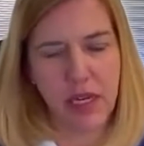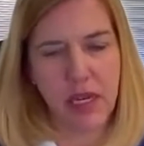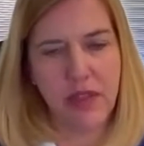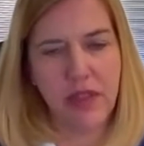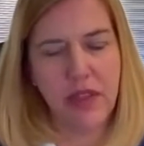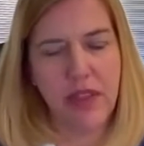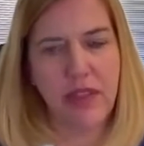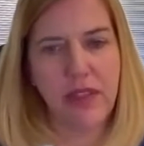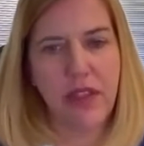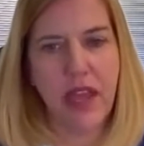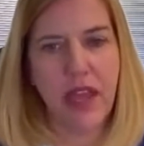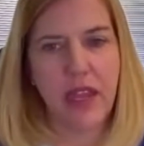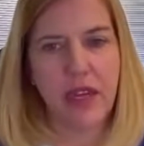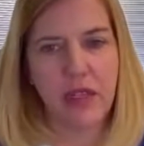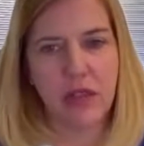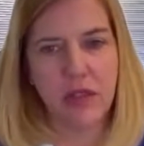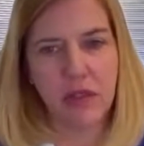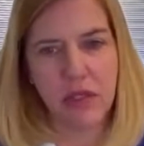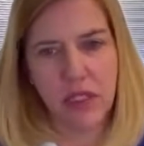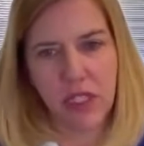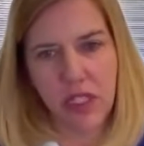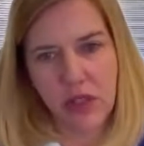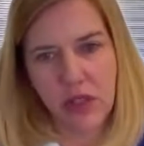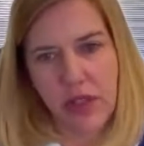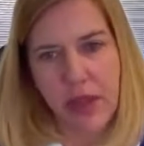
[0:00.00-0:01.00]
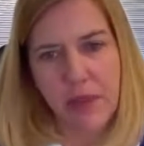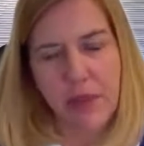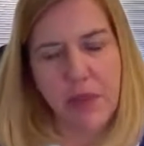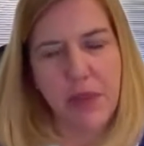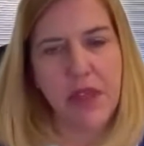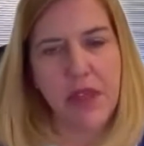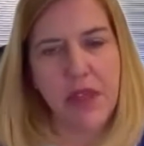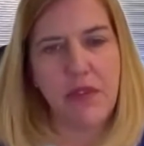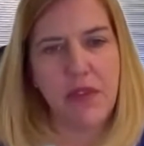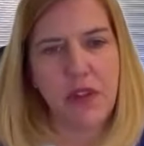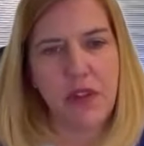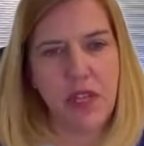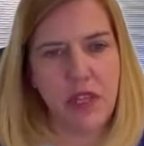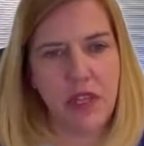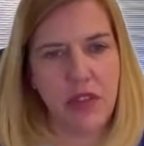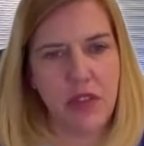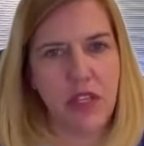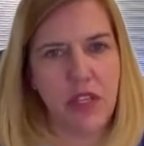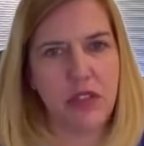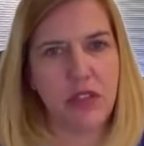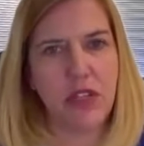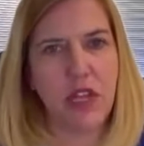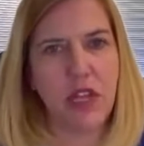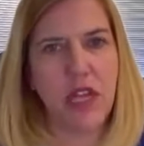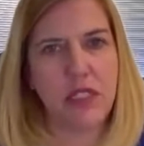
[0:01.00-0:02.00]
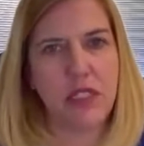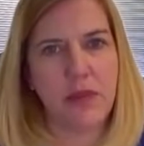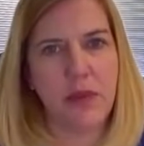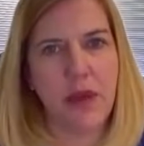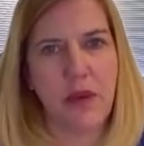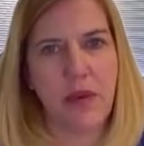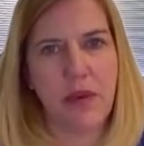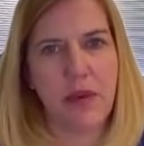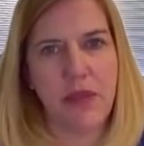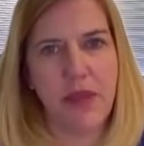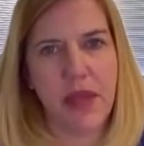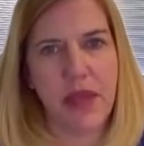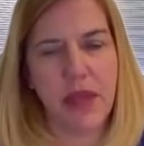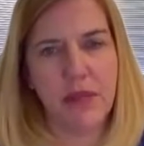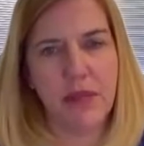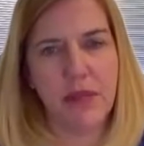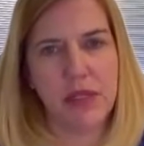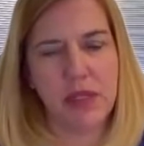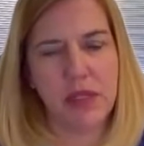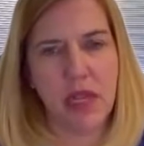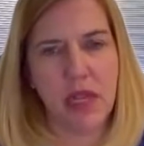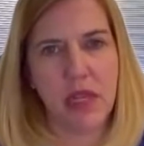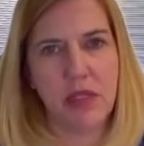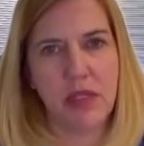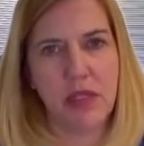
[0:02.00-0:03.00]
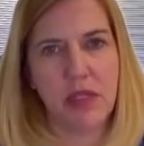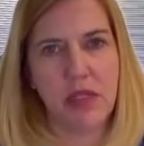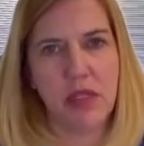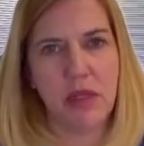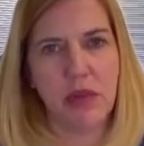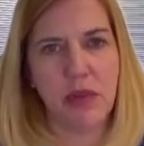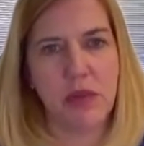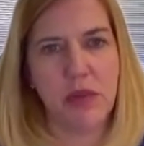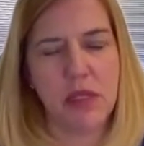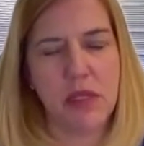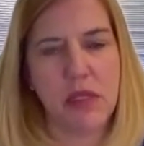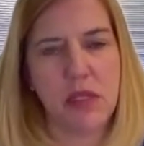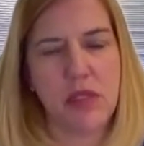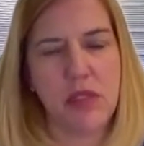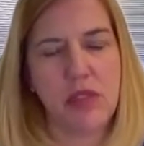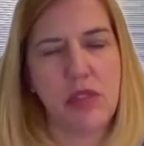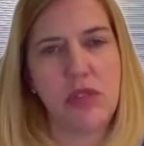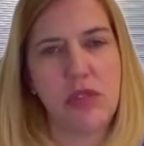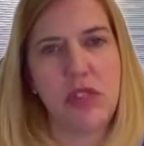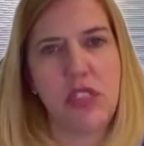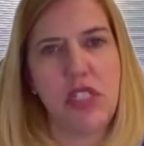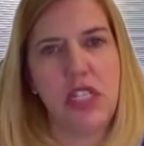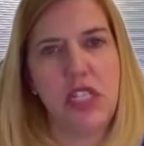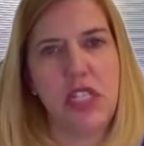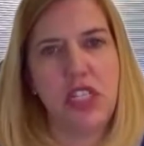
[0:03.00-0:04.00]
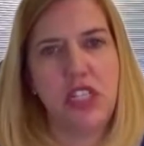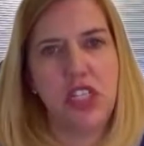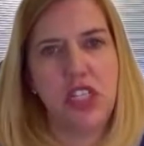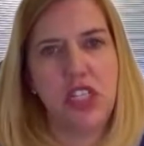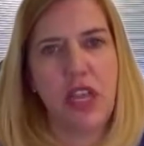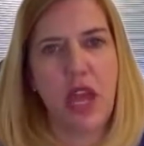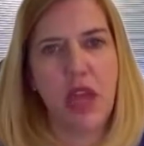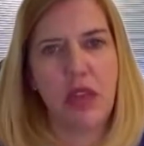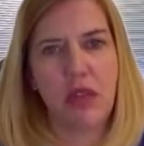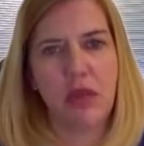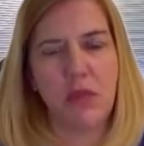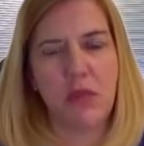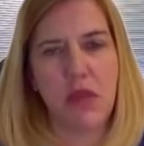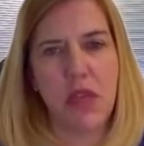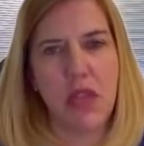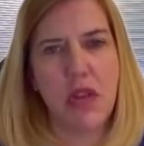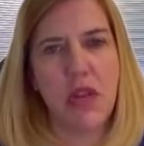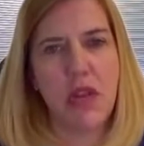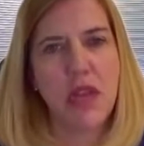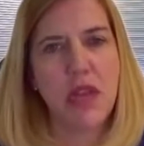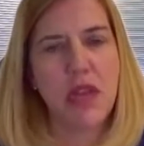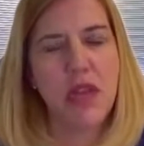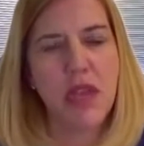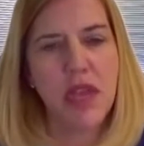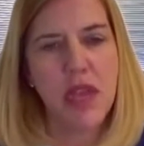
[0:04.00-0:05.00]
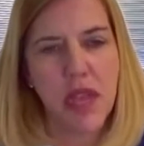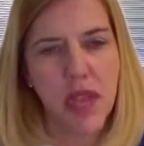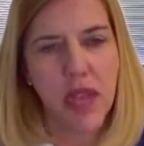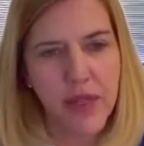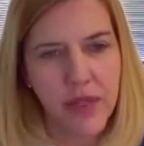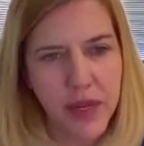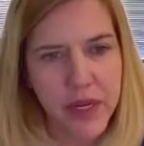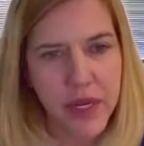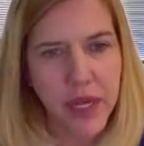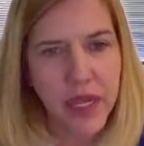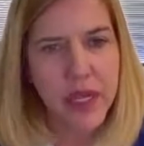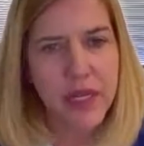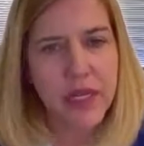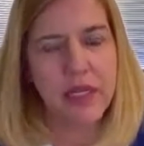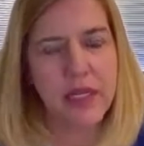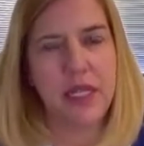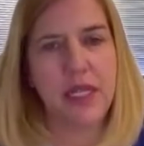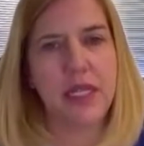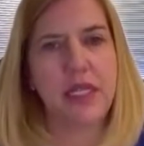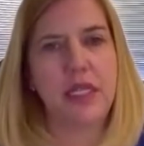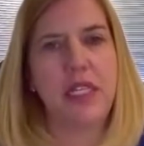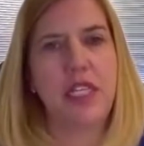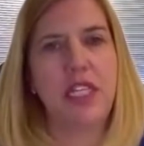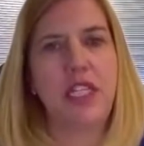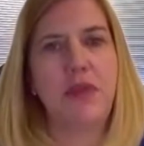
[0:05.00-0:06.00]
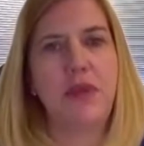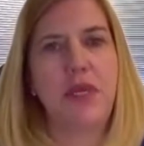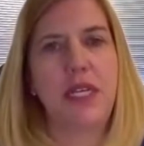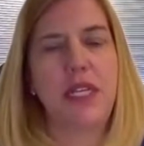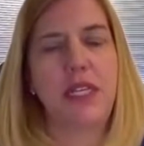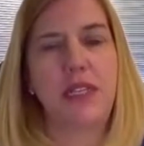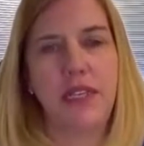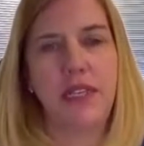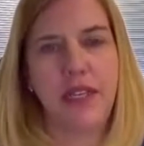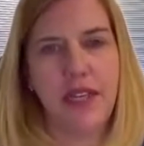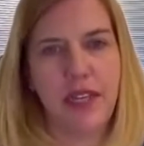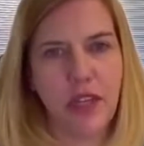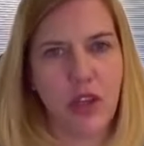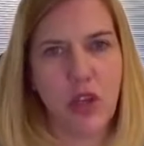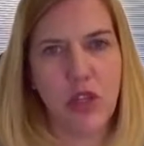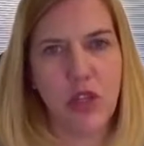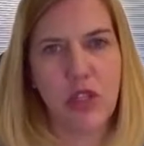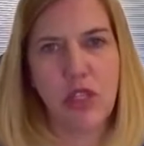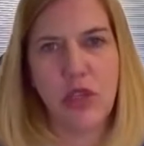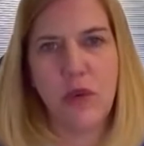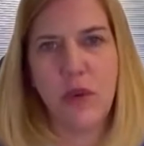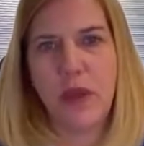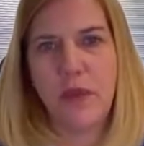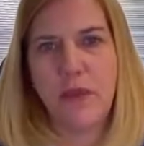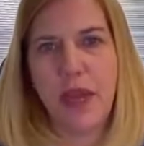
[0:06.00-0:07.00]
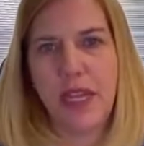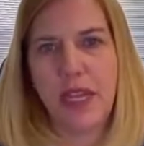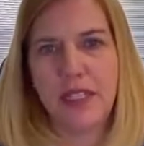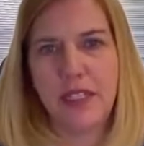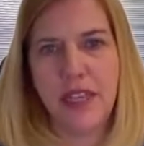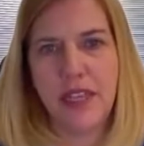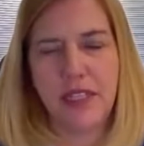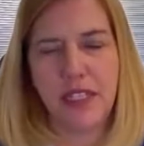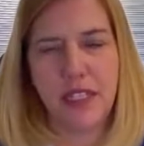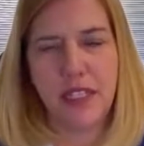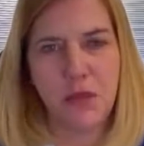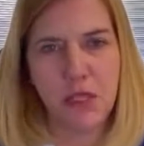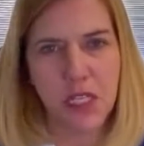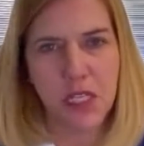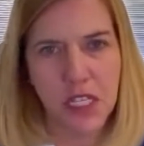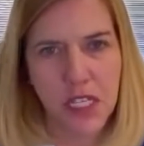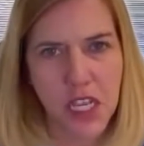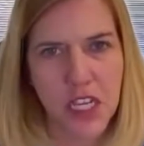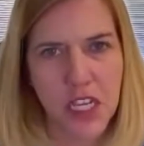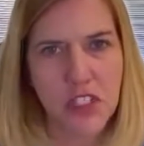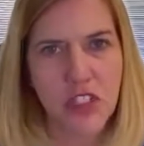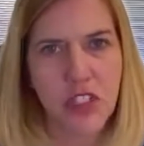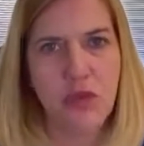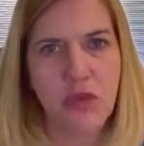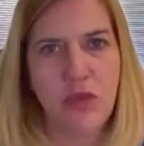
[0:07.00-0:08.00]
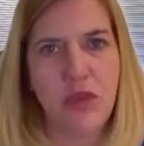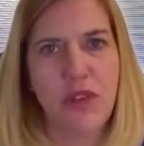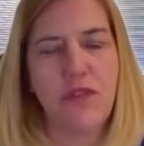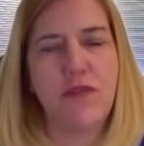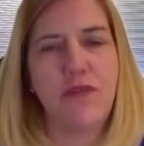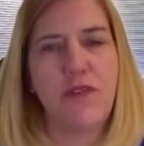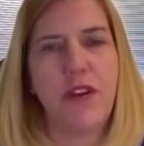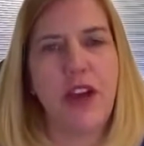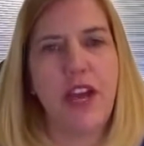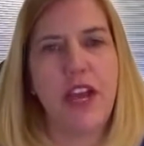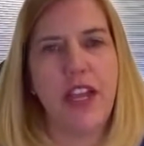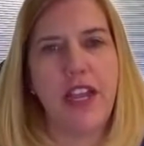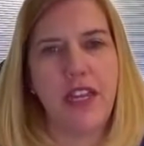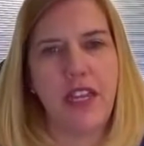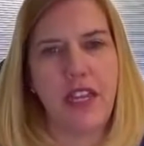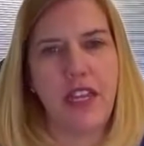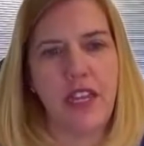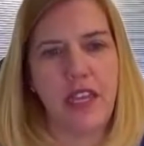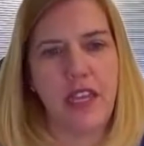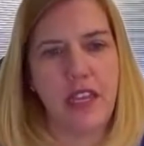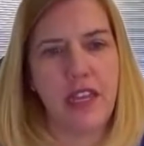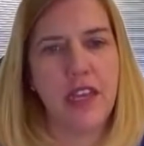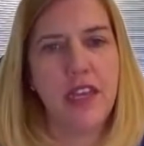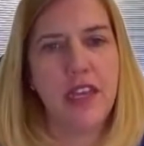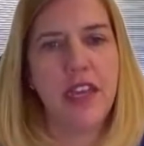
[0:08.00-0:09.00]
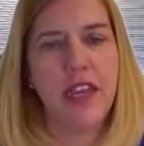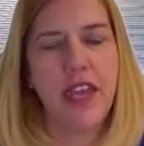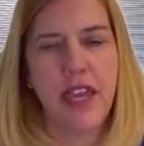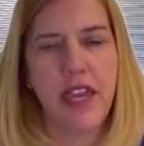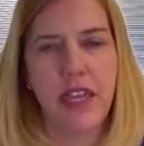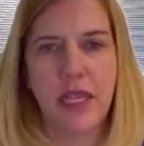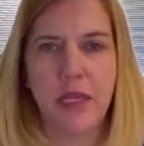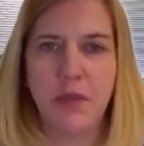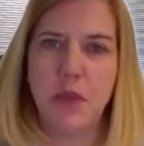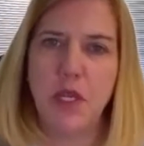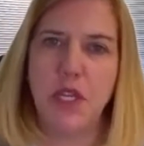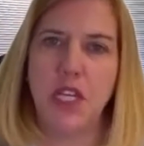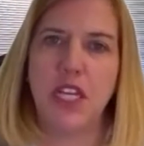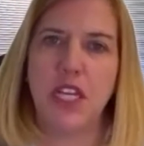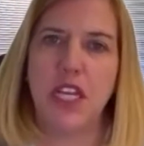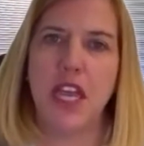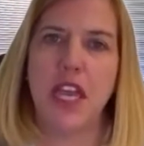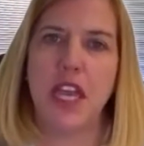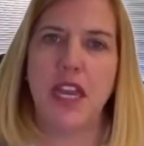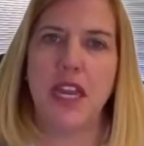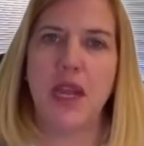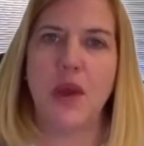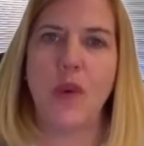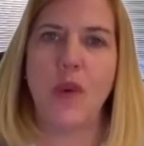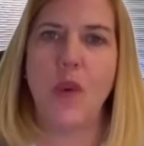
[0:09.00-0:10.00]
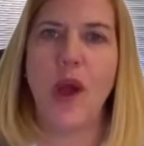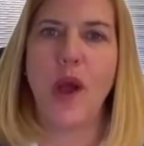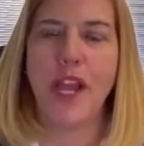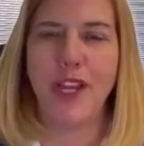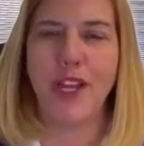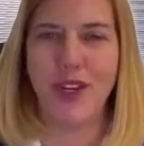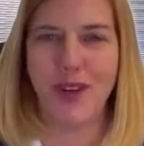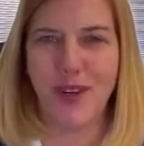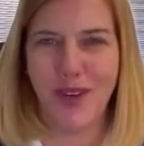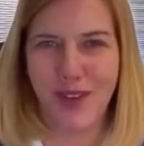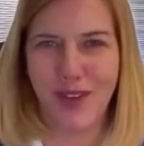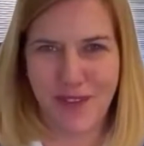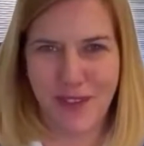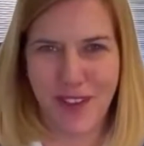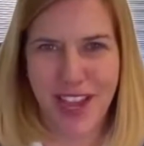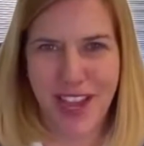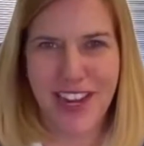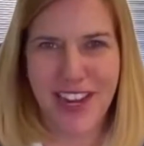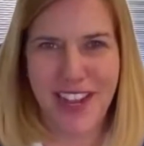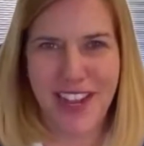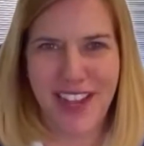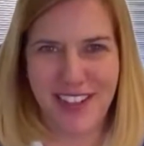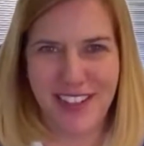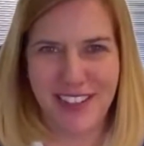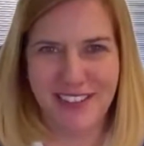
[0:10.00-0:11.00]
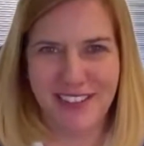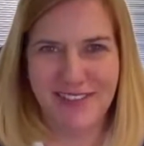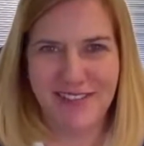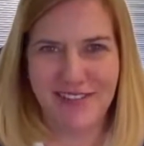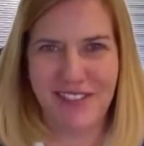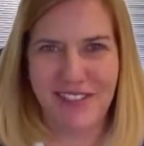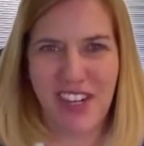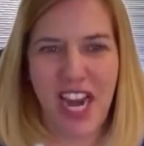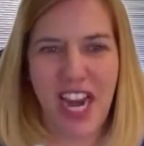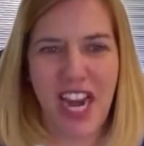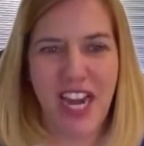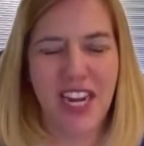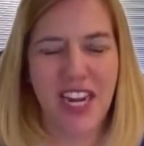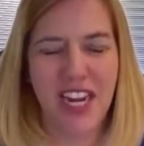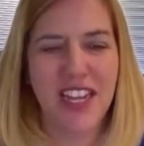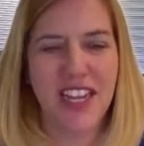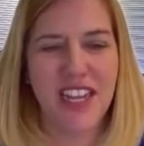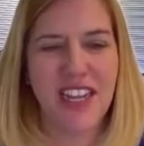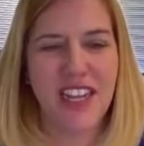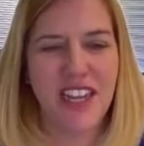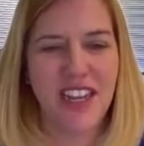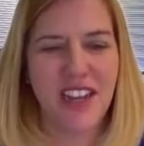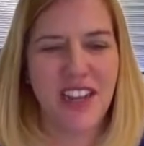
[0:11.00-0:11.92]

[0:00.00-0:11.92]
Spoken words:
And I think that, that pivoting that you talked about with Amazon, so it's the strategic element, and then kind of going back to that communication, refining and communicating why you're refining, right?